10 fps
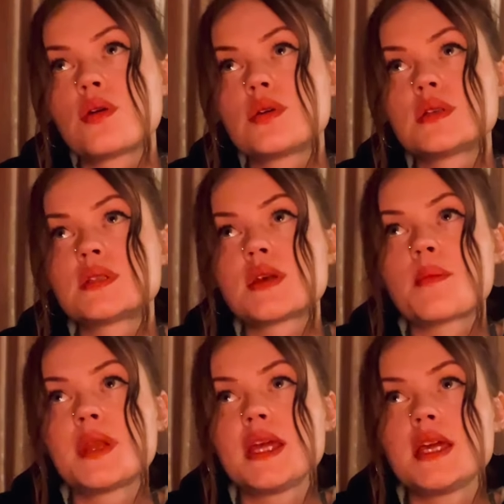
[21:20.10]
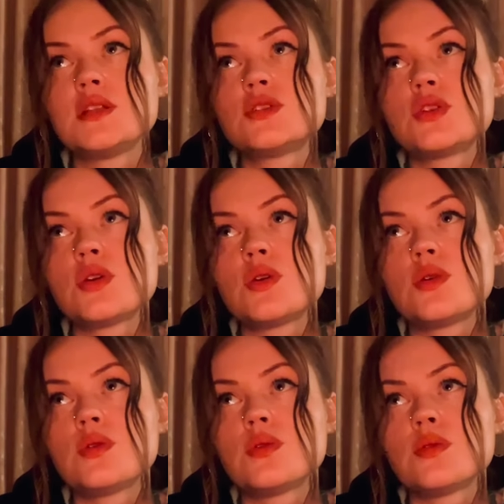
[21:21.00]
somebody
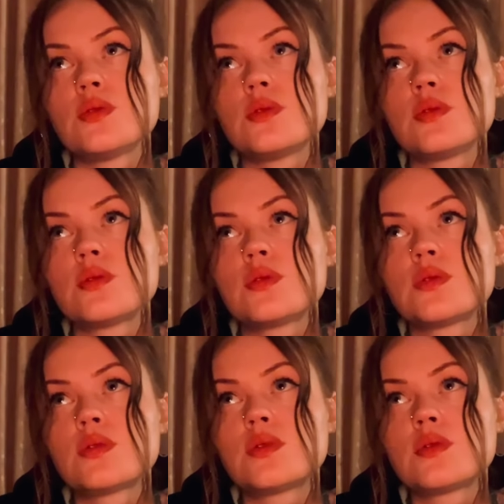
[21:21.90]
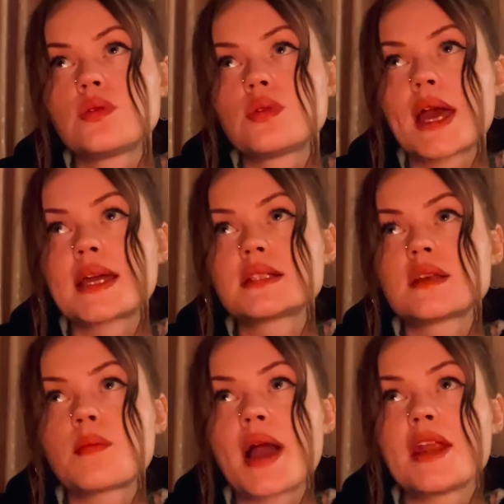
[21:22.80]
to, like,
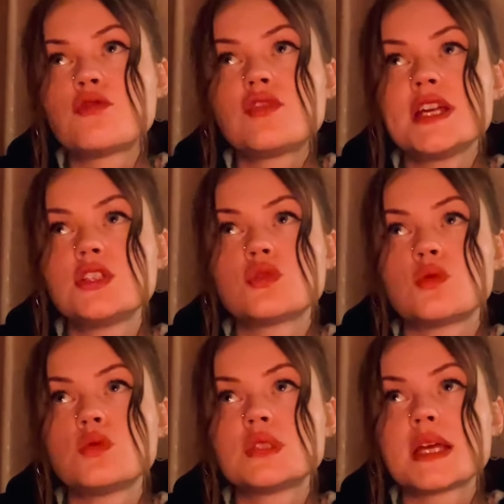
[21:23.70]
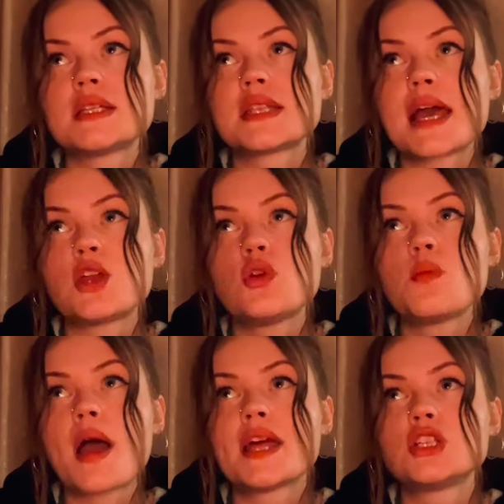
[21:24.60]
some kind of resource. It's like you
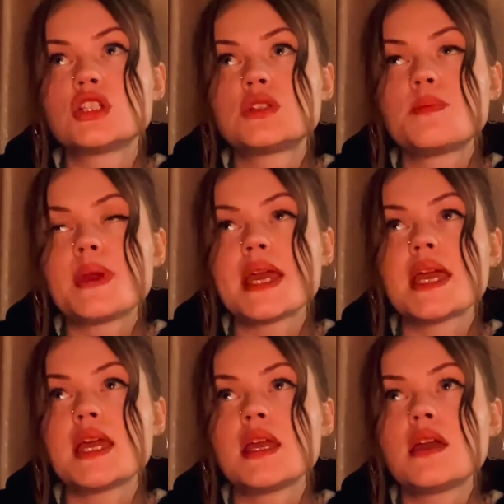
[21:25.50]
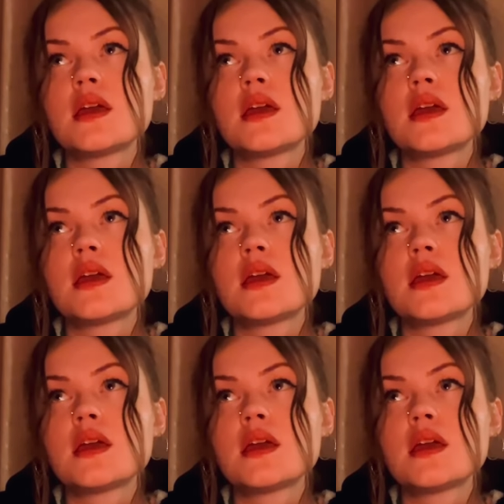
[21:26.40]
might just be,